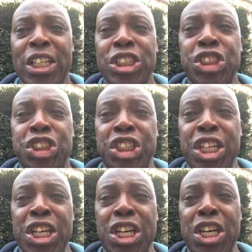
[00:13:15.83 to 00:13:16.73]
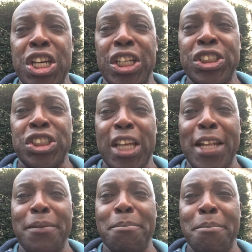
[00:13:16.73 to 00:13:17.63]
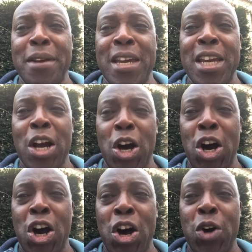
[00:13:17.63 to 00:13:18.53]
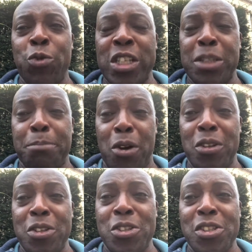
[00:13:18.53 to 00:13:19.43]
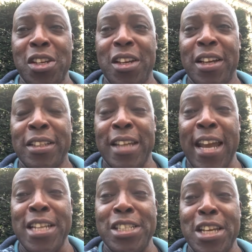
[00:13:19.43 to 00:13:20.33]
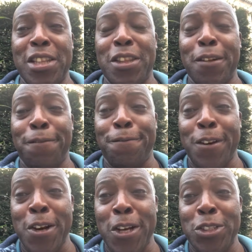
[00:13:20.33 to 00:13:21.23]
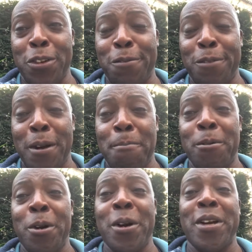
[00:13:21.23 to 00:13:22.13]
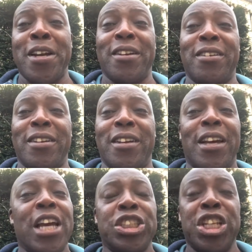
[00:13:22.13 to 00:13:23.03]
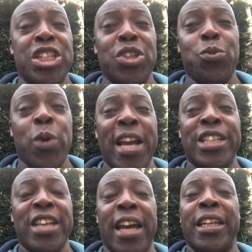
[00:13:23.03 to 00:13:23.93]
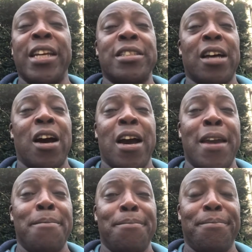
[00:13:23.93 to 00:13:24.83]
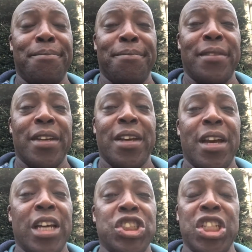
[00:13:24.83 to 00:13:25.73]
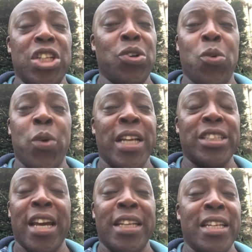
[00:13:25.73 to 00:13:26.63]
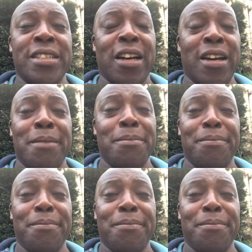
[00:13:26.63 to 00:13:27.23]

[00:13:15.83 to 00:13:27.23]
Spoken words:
She sent me her response dated the 1st of February. She didn't waste any time. She did not waste any time.